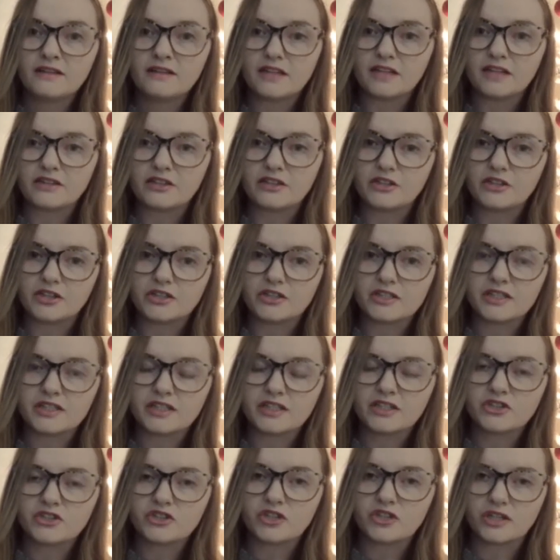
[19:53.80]
that the nursing
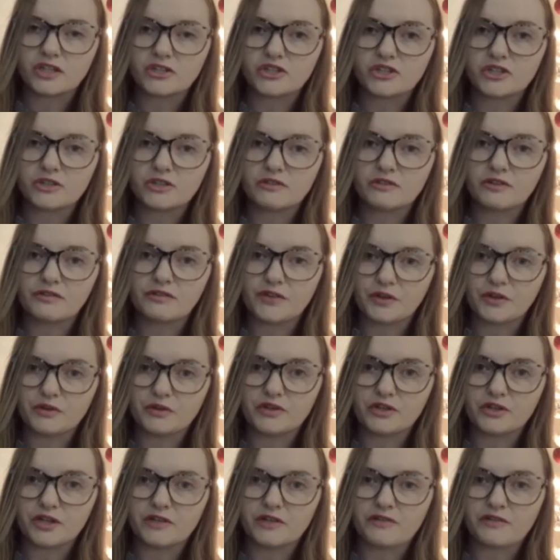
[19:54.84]
instructor reviewed
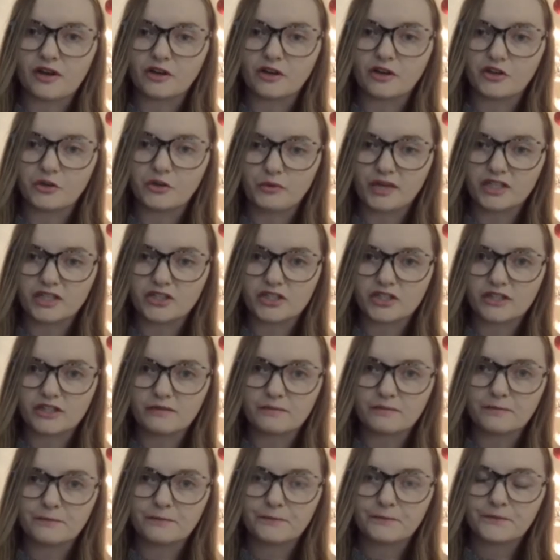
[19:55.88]
their
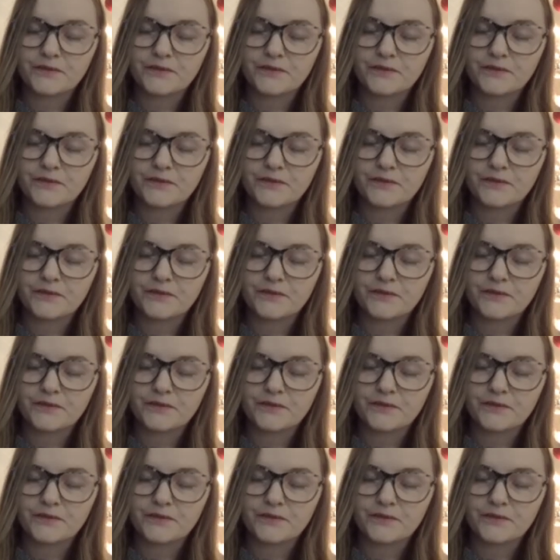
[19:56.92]
evaluation.